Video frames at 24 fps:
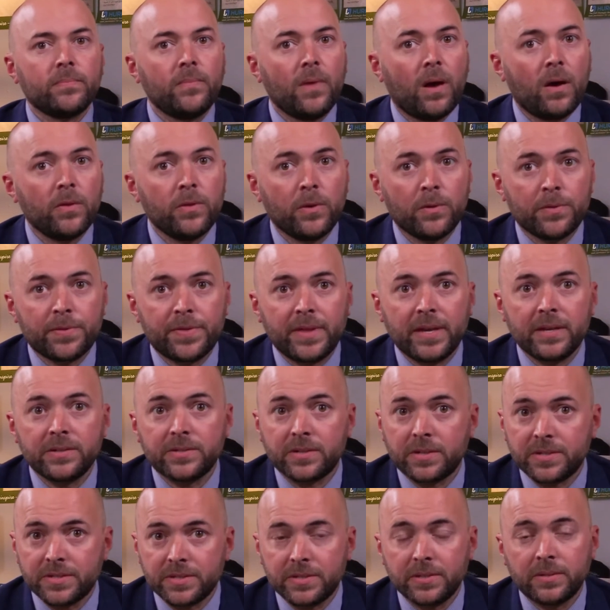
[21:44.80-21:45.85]
Although things
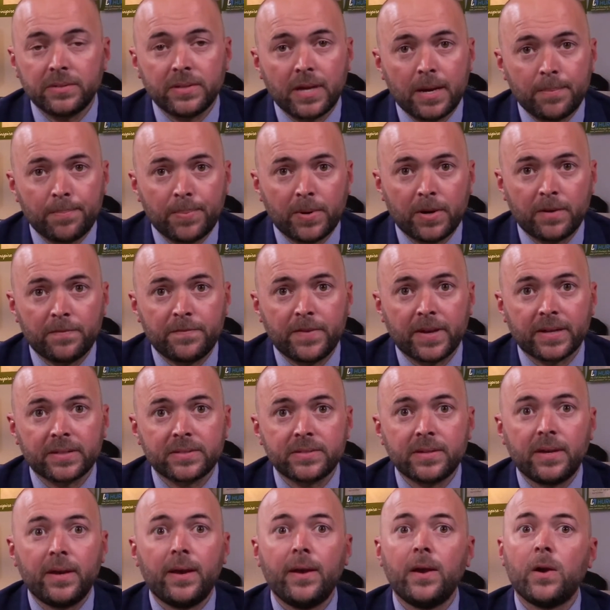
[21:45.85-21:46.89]
are still not
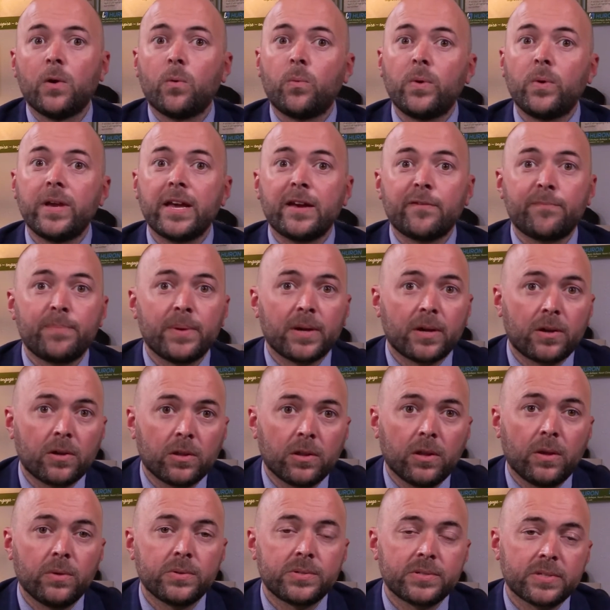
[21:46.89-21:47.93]
perfect, we have been
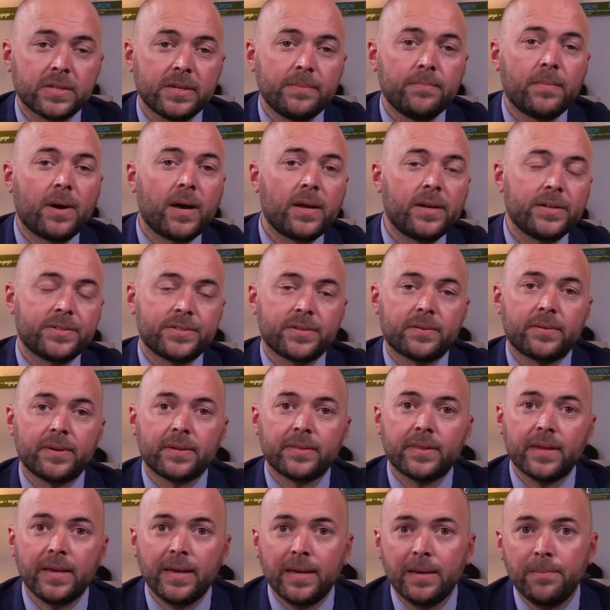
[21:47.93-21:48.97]
closely monitoring
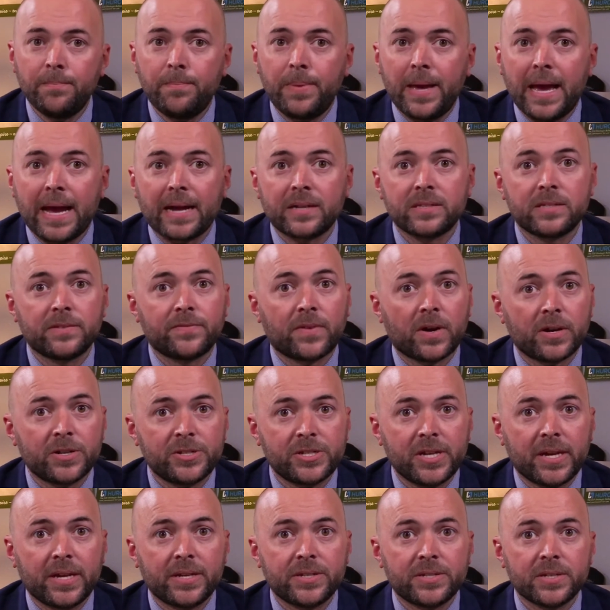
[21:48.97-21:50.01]
the impact of our
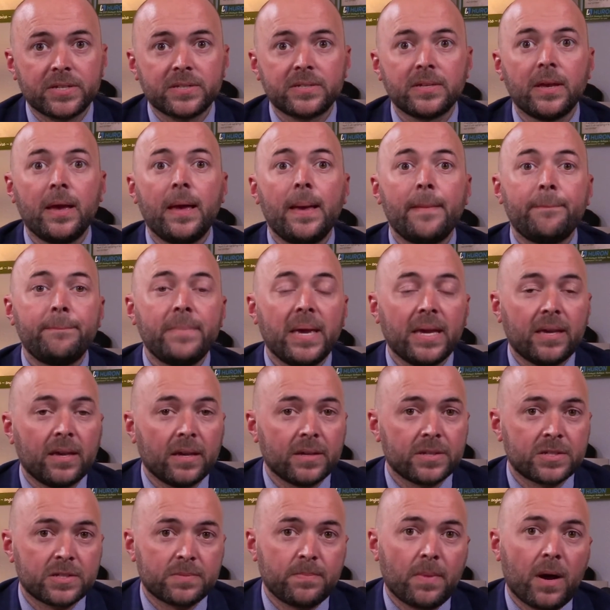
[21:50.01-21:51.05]
changes, making
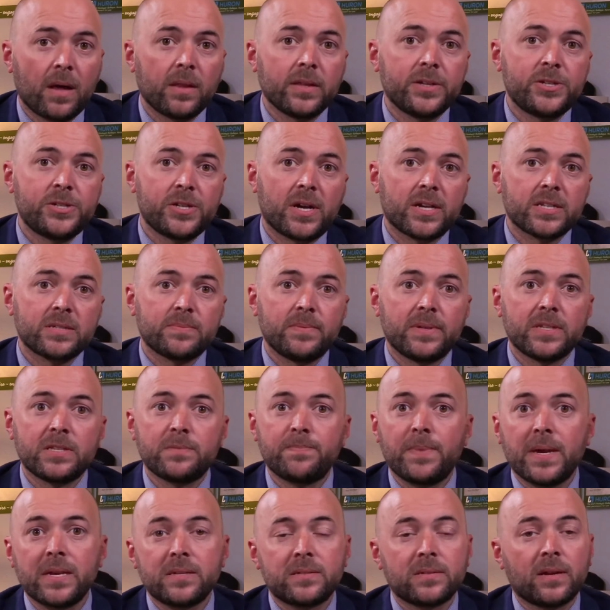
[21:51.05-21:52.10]
small adjustments
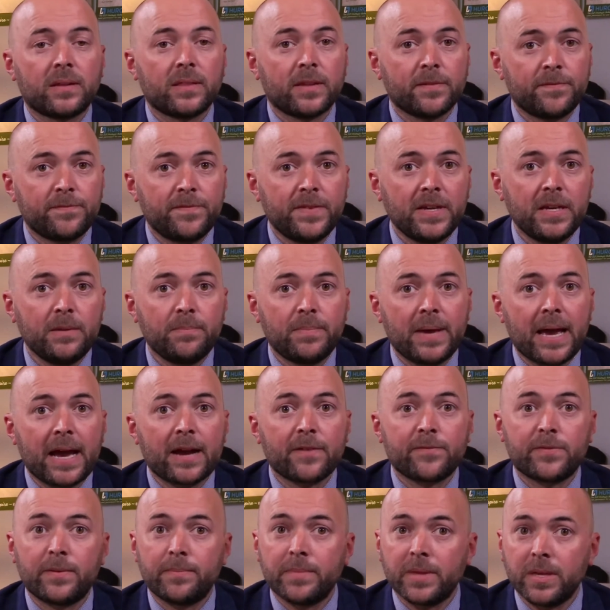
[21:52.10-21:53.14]
based on the feedback
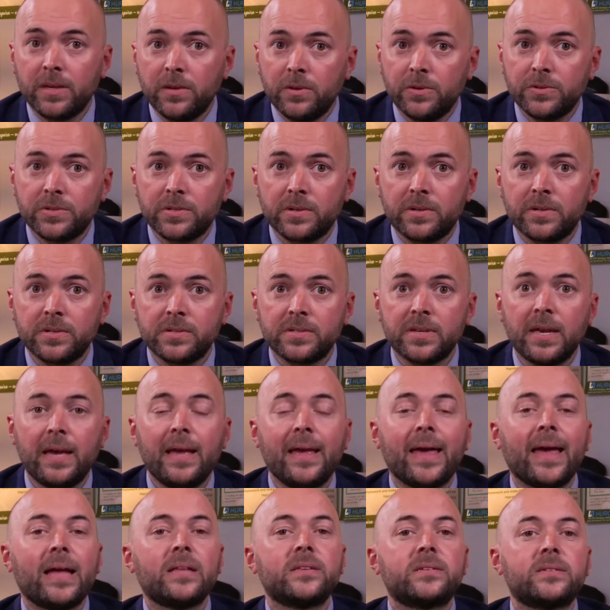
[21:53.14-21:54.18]
from the users
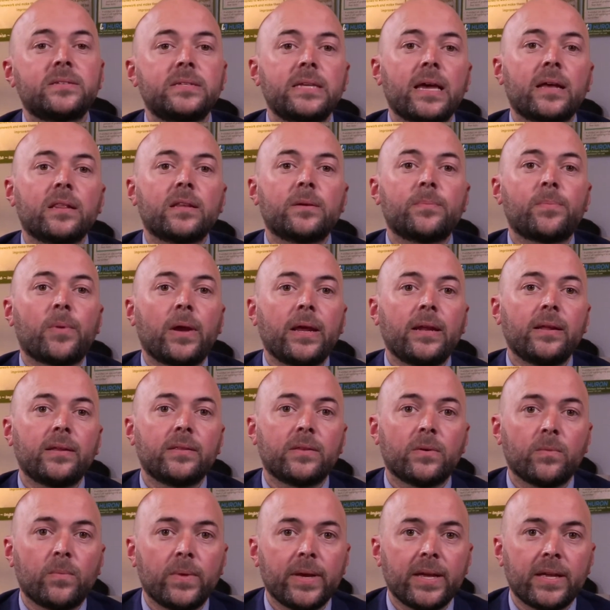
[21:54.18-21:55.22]
and celebrating the
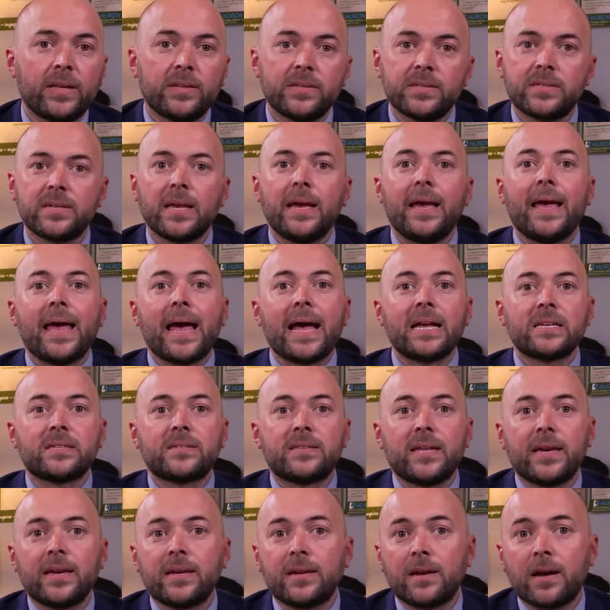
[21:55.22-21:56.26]
wins as
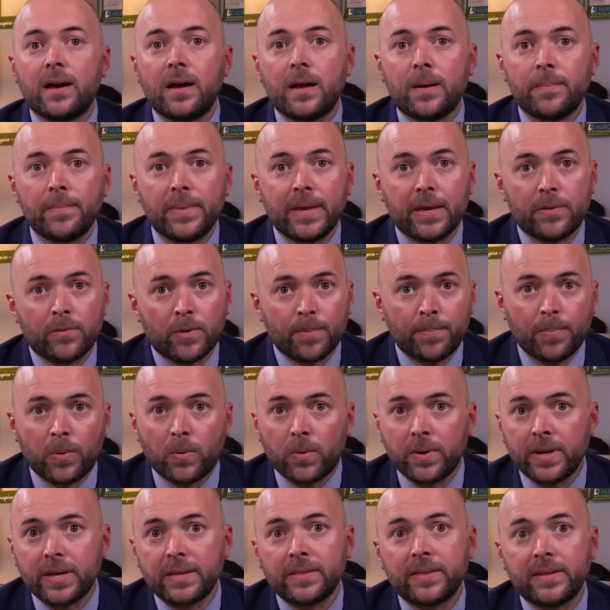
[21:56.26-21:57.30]
they come and
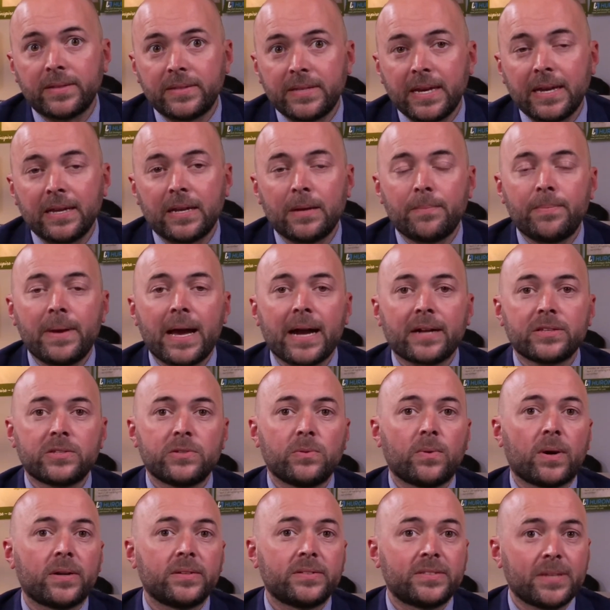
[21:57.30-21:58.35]
reporting the data back to
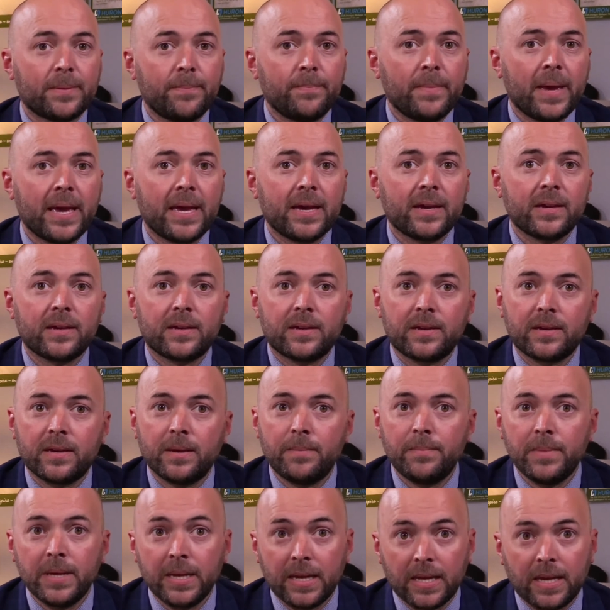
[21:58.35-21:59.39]
our DMAIC
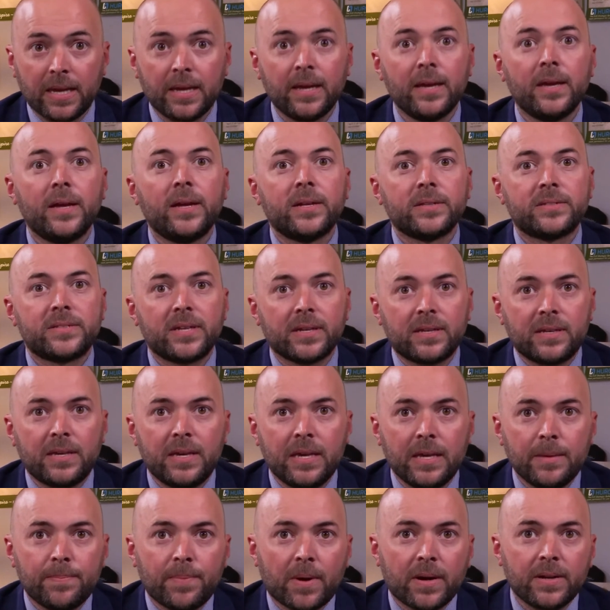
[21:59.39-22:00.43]
committee to
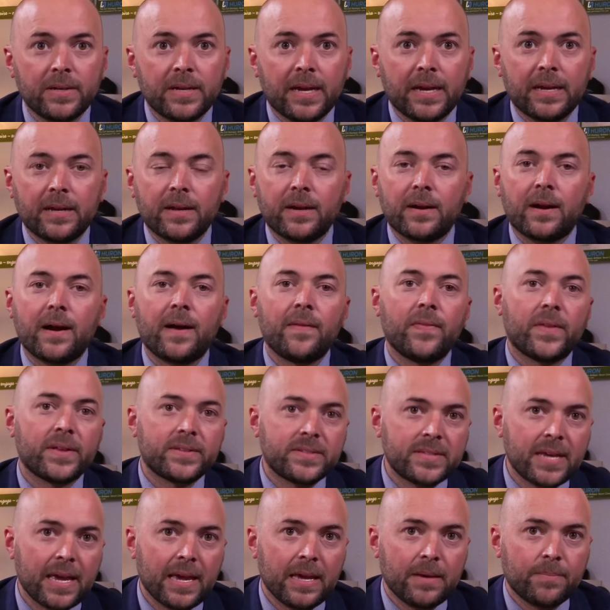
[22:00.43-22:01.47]
keep our data on the
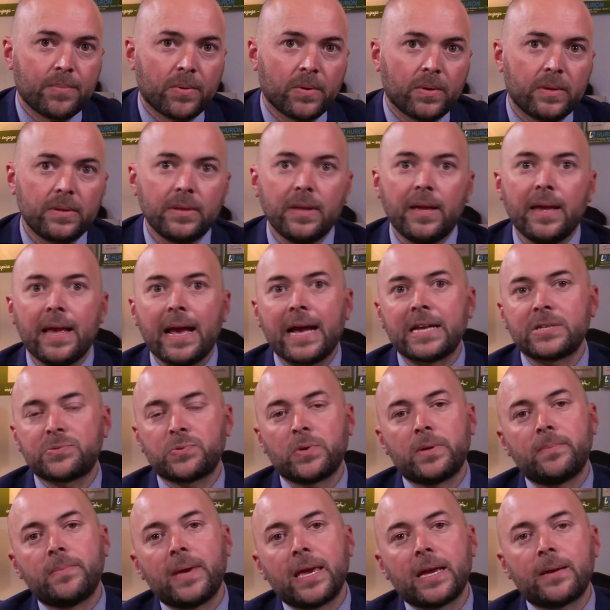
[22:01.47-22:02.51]
table as we
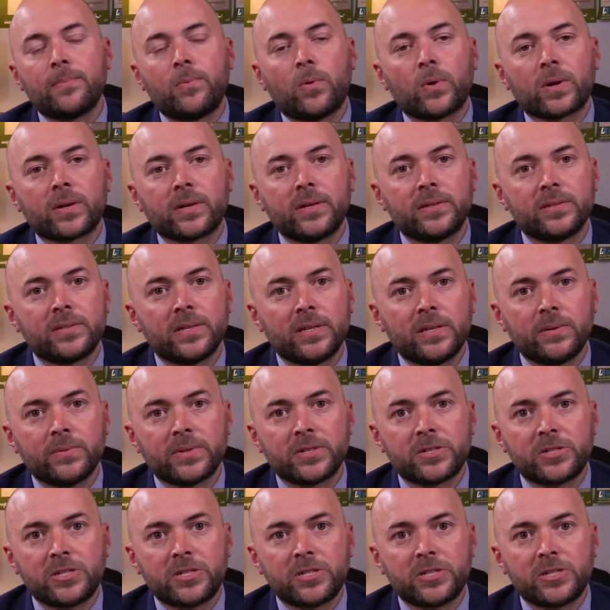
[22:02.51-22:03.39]
make more continuous